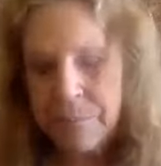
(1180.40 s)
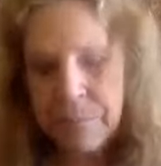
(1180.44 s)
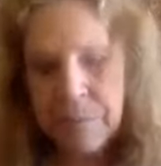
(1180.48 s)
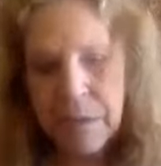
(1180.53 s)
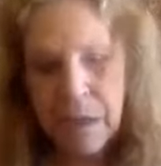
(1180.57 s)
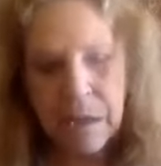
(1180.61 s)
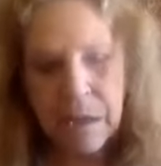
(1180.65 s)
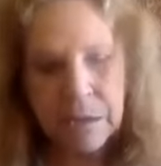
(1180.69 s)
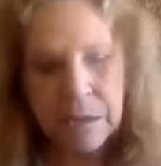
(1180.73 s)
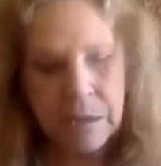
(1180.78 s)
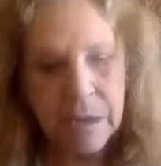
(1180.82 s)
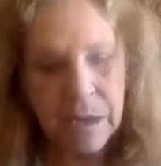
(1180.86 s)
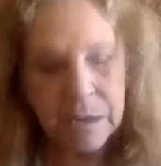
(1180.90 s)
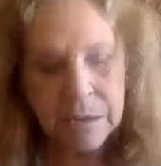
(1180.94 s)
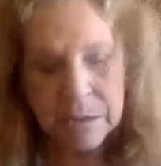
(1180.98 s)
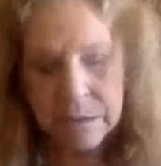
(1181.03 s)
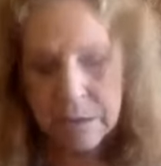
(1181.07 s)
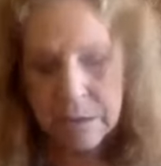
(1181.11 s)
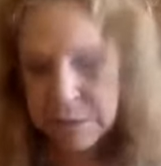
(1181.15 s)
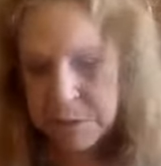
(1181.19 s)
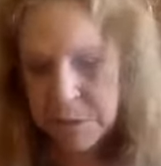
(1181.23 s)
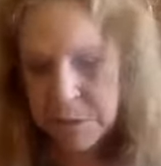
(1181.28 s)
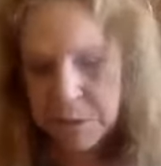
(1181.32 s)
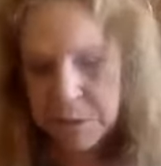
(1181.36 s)

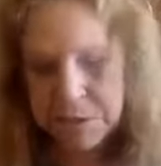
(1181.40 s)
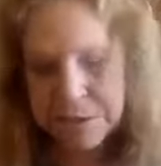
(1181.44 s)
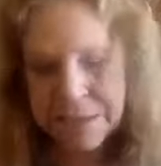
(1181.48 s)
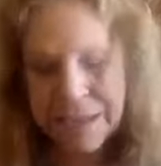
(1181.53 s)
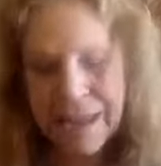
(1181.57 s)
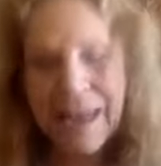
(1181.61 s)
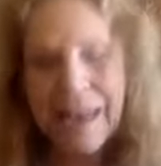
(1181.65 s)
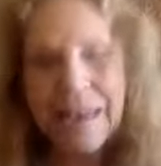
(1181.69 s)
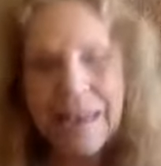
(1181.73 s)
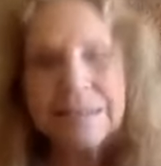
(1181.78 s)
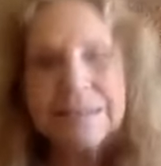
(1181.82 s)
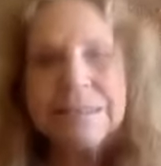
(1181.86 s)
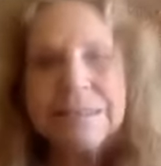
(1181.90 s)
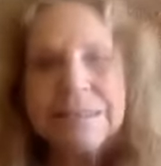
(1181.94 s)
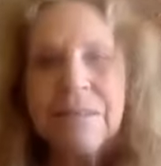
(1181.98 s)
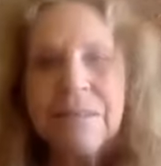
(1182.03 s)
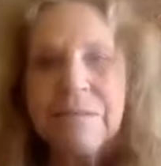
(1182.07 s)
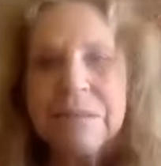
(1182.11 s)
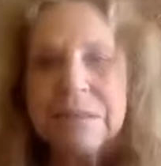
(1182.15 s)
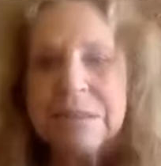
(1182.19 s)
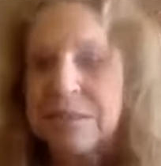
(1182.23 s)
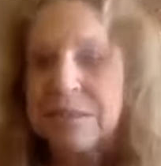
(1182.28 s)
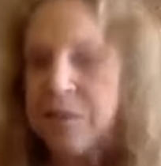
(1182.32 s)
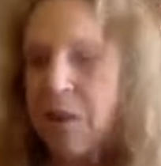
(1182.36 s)
A church that hasn't
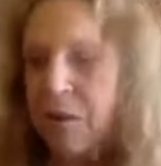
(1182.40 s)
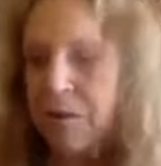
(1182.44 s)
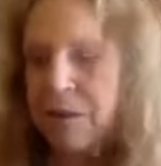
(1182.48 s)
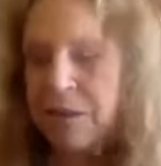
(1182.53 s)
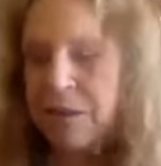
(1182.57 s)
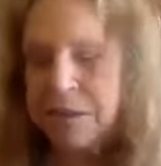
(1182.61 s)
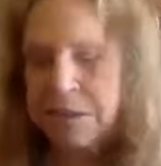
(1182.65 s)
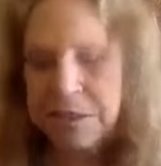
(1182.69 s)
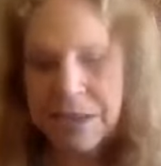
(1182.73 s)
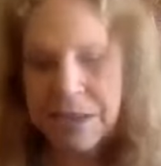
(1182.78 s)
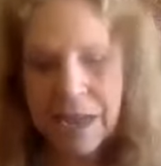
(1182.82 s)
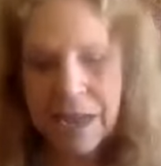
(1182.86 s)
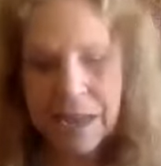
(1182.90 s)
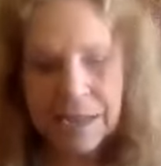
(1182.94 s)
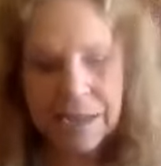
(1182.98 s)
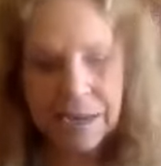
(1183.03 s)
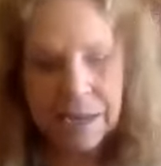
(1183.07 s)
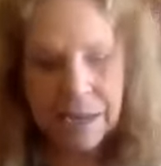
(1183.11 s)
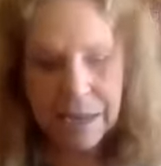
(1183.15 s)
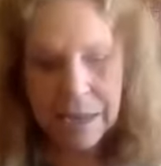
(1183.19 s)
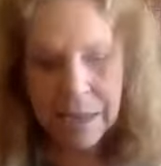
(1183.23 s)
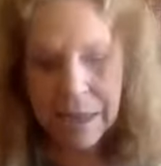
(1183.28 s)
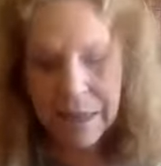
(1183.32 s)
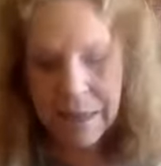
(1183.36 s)
even started yet,
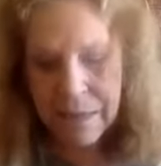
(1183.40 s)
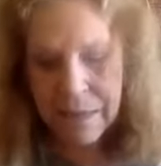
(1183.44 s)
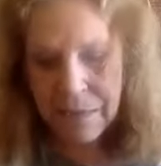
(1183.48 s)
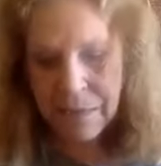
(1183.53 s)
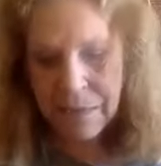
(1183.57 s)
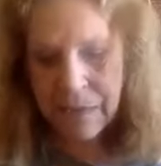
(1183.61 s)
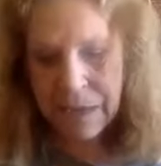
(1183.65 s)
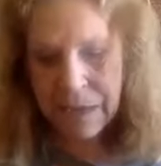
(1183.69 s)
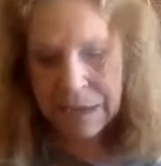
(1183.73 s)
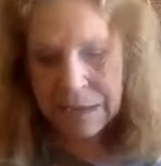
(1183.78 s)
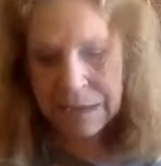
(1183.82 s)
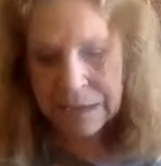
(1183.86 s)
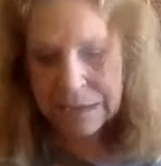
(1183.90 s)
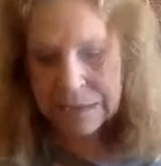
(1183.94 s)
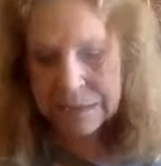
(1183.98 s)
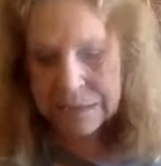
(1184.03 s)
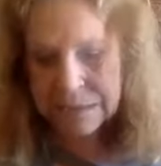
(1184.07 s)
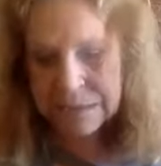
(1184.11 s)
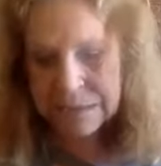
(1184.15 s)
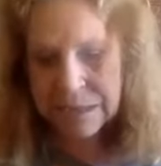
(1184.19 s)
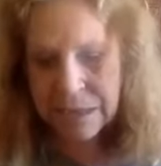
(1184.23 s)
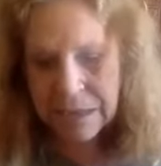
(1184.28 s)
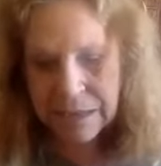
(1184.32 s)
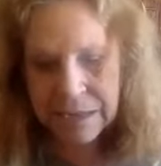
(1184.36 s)
that
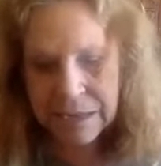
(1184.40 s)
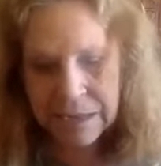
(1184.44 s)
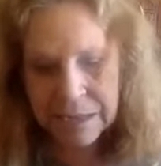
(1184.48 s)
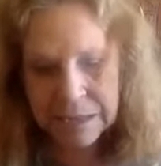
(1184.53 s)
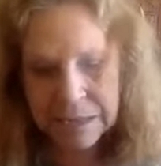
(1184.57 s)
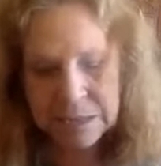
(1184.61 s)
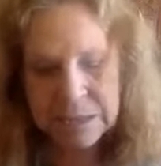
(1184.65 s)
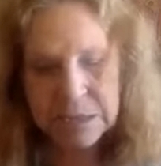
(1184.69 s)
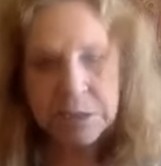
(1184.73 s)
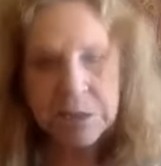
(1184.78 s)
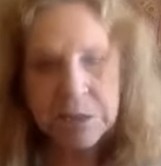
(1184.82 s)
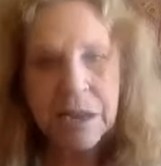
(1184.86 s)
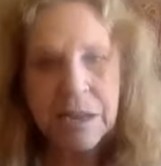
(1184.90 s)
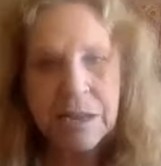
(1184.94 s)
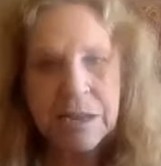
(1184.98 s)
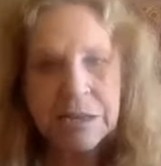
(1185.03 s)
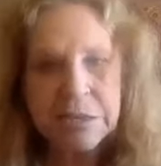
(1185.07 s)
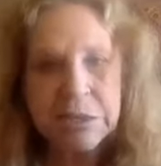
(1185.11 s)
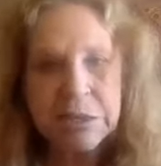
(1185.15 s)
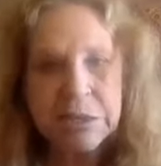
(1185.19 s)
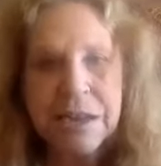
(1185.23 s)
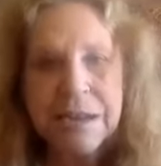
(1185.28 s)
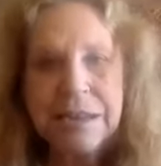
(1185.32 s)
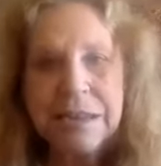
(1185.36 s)
is a
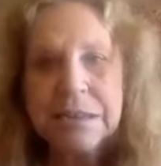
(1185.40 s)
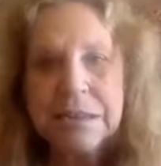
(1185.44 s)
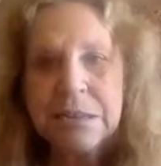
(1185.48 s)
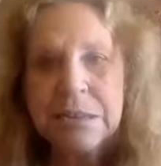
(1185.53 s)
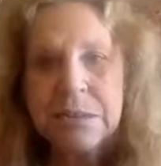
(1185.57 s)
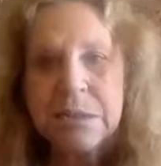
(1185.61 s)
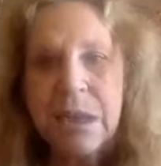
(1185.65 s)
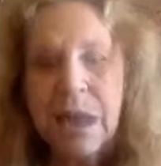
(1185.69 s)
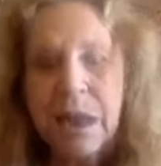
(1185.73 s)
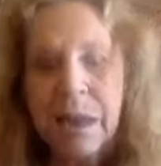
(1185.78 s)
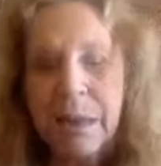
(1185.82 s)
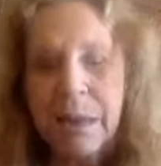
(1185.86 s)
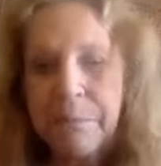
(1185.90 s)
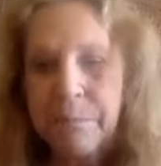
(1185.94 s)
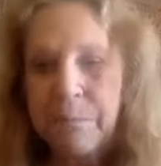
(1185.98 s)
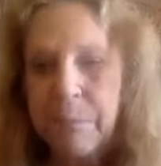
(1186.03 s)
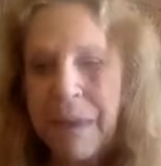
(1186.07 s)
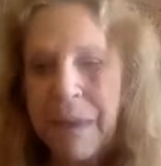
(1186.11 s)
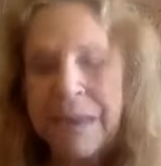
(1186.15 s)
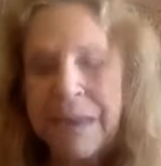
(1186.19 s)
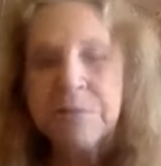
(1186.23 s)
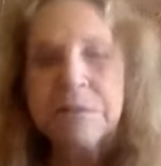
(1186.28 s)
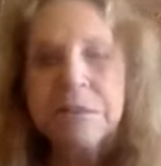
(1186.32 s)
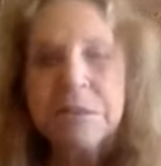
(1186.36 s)
Chinese
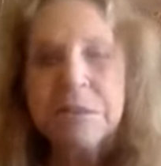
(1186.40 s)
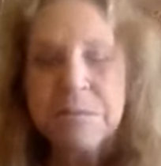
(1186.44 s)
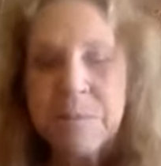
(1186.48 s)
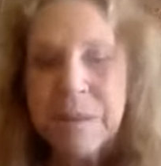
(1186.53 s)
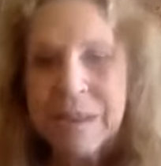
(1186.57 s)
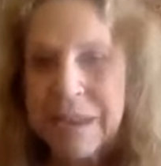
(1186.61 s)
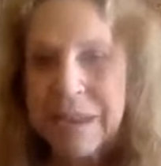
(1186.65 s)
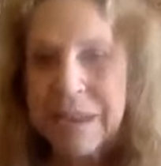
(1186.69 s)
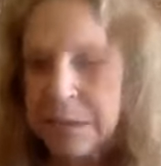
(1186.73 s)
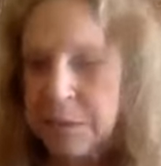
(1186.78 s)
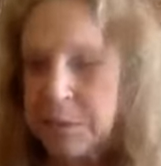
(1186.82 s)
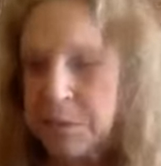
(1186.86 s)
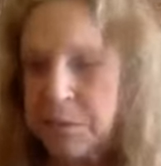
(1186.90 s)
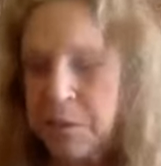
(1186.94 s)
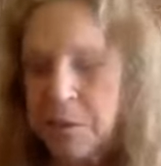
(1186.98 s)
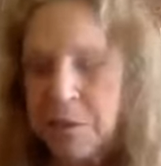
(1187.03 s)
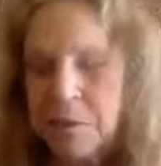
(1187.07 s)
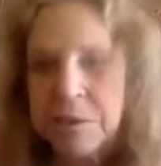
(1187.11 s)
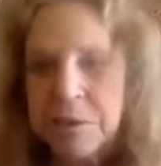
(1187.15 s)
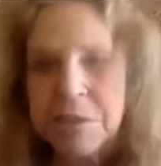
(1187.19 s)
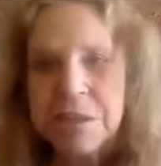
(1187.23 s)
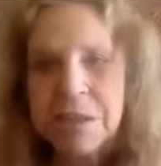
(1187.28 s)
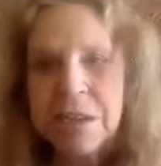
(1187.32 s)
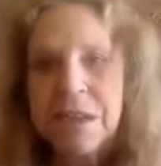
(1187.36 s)
Mandarin speaking
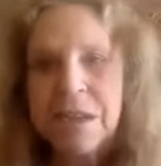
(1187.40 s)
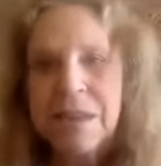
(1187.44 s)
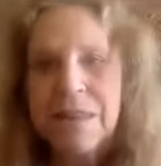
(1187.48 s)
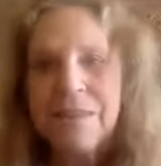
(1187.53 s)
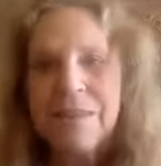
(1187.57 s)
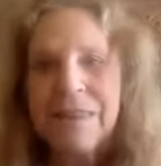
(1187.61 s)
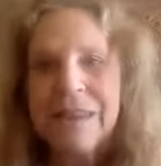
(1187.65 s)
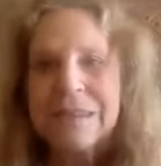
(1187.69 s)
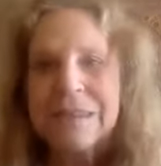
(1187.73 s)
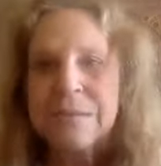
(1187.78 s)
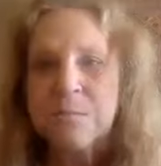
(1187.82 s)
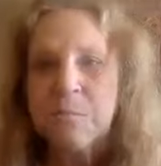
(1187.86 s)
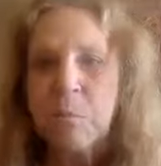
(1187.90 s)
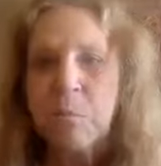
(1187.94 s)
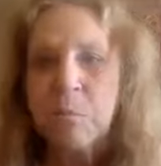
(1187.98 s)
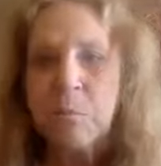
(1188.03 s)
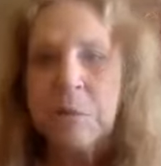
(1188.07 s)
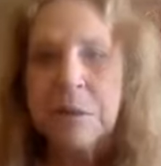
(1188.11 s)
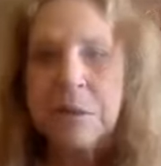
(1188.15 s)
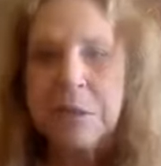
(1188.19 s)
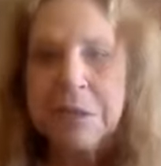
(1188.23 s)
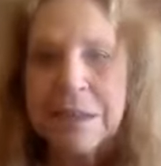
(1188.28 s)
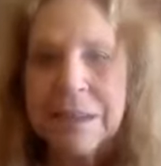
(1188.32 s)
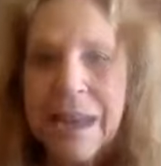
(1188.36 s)
church that's
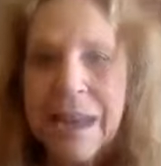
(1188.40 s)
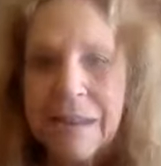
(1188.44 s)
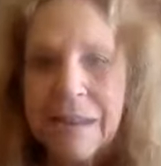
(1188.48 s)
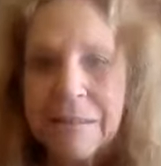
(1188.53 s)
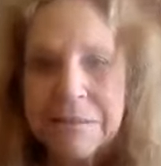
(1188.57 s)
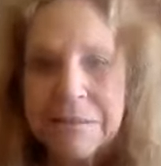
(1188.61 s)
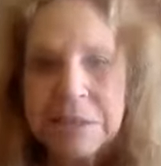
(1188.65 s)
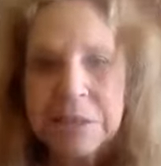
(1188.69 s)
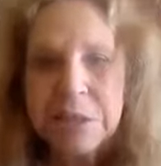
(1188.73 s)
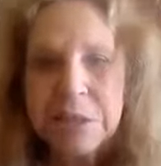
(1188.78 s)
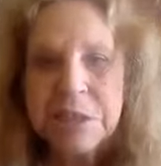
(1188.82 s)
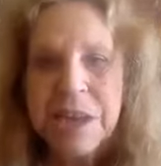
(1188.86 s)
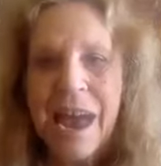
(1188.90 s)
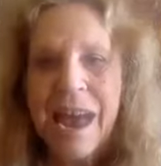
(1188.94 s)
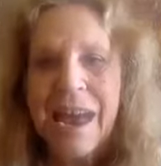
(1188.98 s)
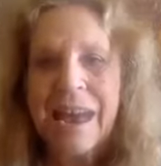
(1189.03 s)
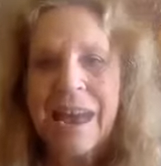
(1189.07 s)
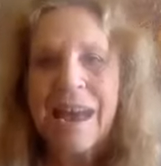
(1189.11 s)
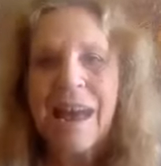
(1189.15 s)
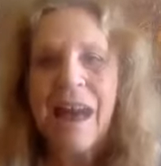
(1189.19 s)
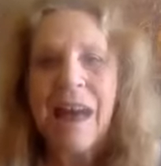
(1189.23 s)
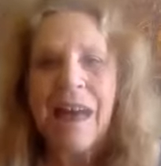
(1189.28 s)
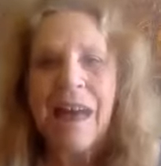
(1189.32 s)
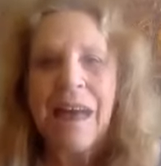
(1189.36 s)
reaching out to
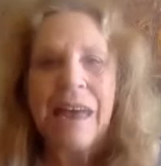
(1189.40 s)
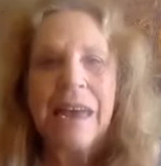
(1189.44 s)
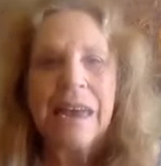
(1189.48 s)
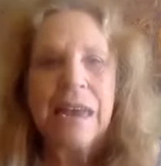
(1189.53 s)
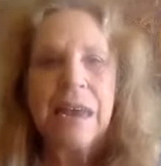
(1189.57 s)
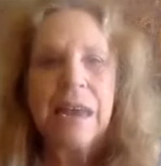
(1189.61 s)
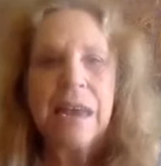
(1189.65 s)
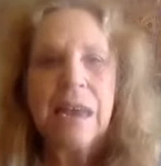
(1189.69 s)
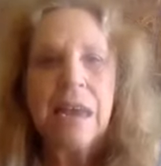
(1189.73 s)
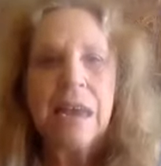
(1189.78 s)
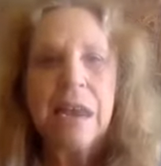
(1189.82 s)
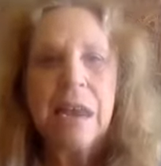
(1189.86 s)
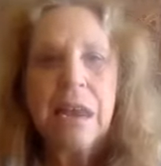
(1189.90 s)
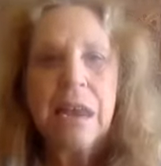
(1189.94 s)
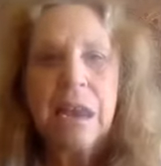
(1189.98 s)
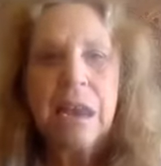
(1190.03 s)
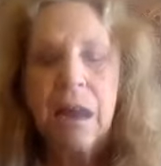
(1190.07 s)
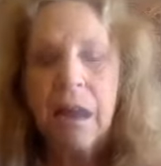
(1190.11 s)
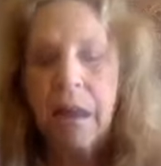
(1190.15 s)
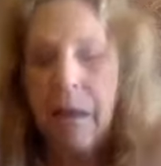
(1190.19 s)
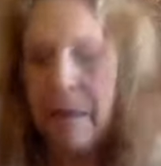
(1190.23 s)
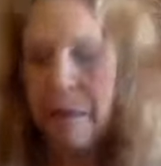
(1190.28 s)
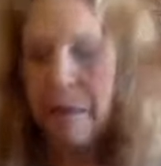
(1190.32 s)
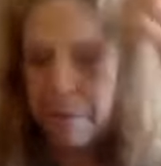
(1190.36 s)
Shanghai,
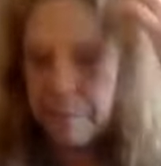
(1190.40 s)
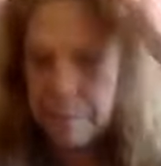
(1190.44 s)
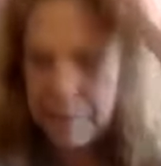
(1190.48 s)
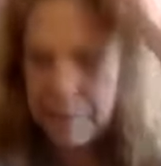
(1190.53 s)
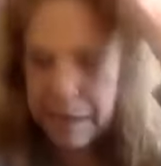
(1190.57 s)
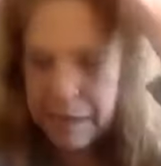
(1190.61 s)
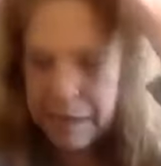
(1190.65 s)
an